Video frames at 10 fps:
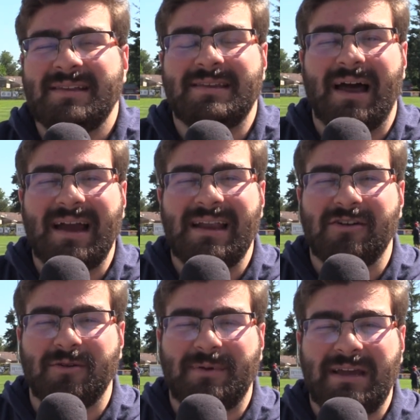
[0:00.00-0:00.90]
Tonight
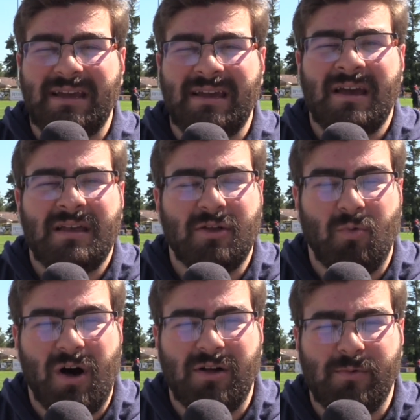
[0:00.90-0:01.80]
it'll be the
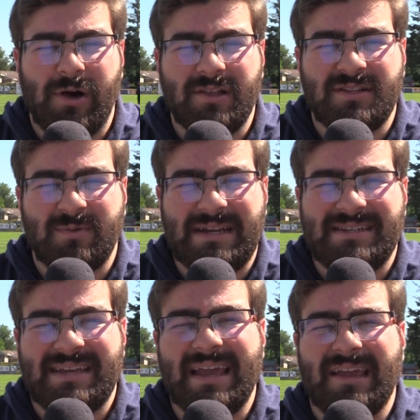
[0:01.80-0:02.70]
Walla Walla
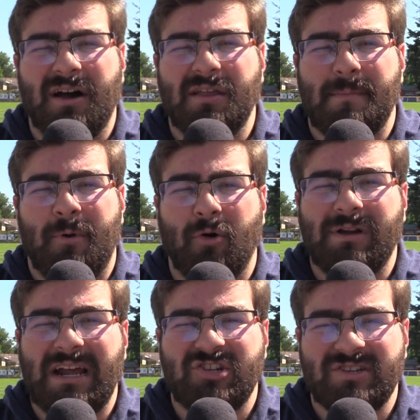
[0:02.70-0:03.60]
Sweets taking on the
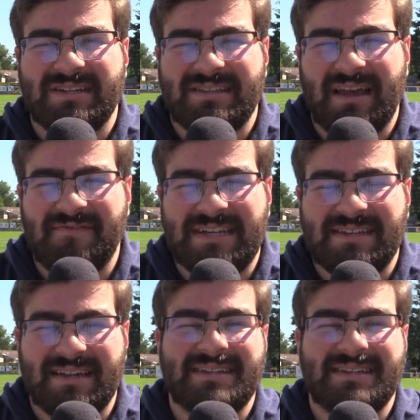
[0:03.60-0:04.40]
Port Angeles Lefties.